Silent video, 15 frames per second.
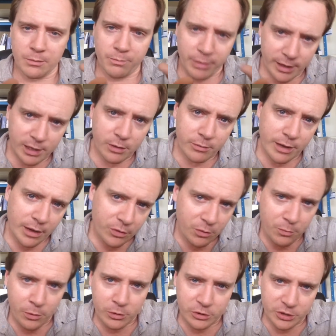
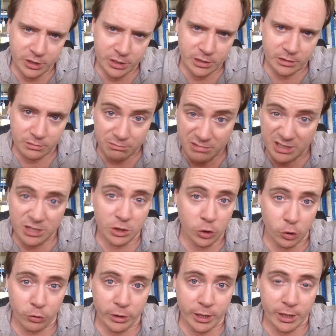Paleoanthropologists
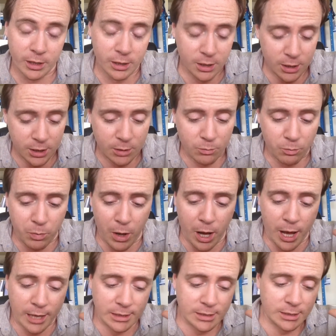disagree,
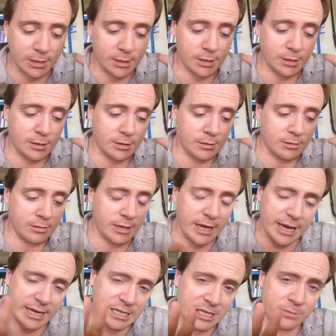but
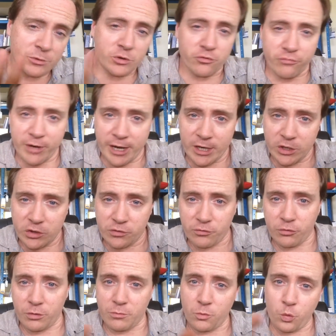Estimates range
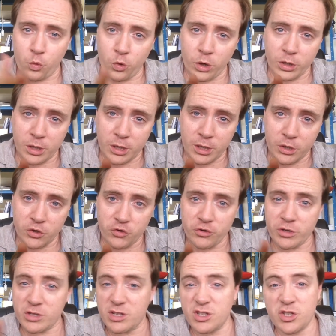from
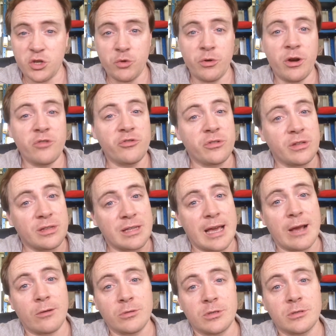100 to
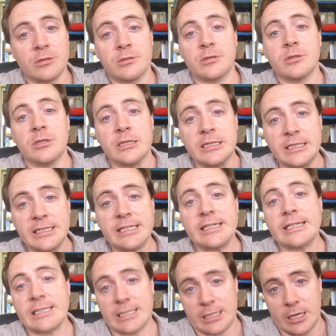200,000
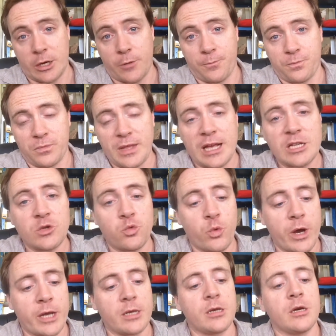years ago. That's
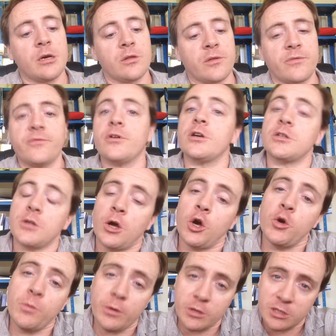when the first
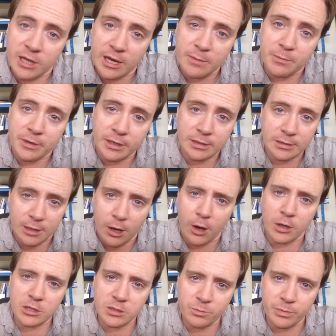Homo sapiens,
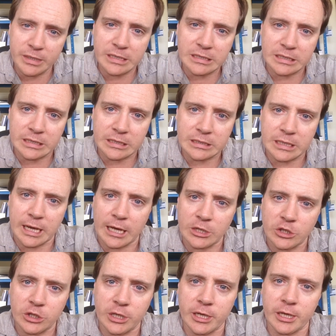our species,
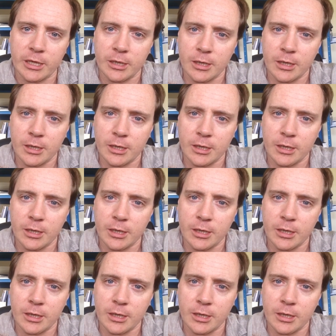actually